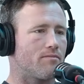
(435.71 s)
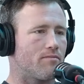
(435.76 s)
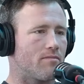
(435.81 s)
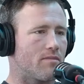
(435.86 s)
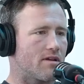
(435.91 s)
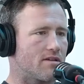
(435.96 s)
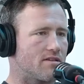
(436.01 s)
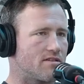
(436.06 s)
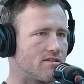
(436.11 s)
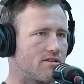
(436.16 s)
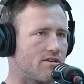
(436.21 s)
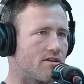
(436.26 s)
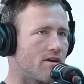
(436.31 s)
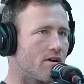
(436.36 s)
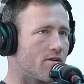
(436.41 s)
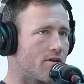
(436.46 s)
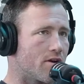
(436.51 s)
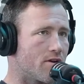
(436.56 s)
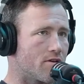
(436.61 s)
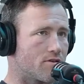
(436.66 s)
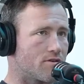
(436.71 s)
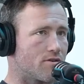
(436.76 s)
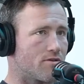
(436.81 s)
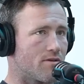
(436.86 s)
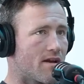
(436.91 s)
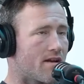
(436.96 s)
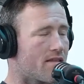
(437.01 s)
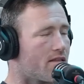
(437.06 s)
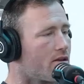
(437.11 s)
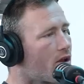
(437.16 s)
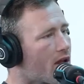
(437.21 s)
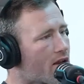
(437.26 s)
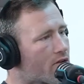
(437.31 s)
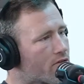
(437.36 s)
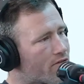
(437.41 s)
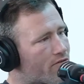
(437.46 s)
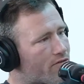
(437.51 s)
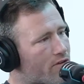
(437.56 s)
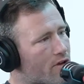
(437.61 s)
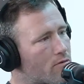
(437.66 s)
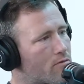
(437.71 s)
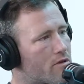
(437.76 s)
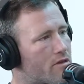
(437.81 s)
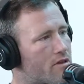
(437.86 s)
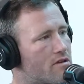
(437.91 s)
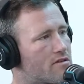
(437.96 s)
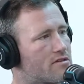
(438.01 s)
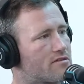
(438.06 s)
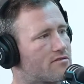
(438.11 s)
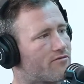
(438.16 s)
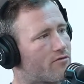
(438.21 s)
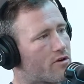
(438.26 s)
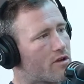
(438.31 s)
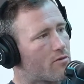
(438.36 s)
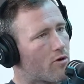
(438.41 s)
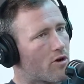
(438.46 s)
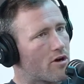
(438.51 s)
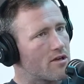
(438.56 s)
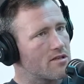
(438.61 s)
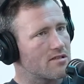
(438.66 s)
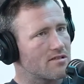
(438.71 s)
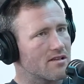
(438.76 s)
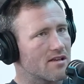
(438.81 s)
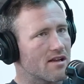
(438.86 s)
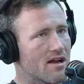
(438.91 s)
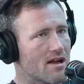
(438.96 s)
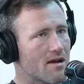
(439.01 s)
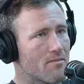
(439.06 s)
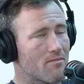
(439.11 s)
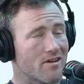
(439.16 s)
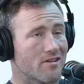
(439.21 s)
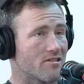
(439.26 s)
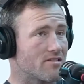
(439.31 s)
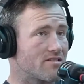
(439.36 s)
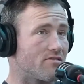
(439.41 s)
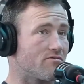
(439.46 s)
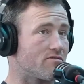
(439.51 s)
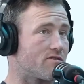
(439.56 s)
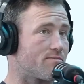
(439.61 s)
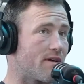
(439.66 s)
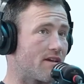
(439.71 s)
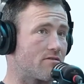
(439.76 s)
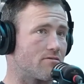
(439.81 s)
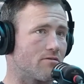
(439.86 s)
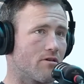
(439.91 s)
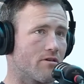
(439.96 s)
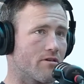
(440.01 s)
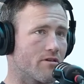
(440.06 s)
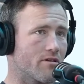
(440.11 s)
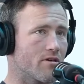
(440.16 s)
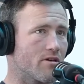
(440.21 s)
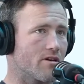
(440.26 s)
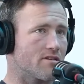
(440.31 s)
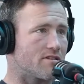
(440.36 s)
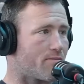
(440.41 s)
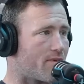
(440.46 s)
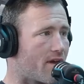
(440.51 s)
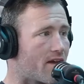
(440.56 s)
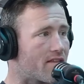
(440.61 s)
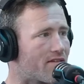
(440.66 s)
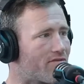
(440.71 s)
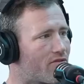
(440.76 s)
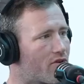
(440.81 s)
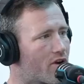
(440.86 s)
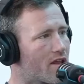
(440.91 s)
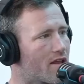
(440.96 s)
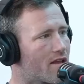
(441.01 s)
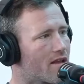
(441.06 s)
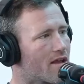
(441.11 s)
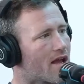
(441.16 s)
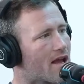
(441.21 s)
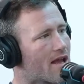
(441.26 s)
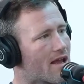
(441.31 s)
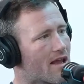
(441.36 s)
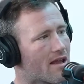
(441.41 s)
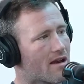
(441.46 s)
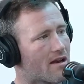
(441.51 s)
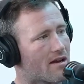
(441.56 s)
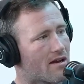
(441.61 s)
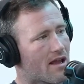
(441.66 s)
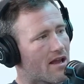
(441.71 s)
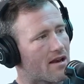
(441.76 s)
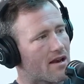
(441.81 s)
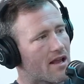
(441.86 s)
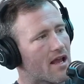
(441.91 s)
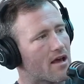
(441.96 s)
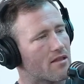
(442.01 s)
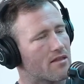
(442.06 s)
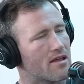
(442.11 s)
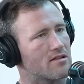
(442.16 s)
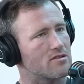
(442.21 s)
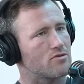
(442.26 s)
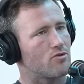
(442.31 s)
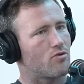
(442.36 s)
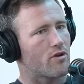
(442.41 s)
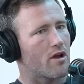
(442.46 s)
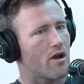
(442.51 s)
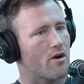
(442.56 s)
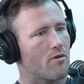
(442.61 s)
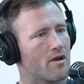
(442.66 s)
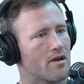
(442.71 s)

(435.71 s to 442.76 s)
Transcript: As you know, I don't do anything out on the field with you as footy-wise, but I still speak to a lot of the guys about their footy and how that's all going.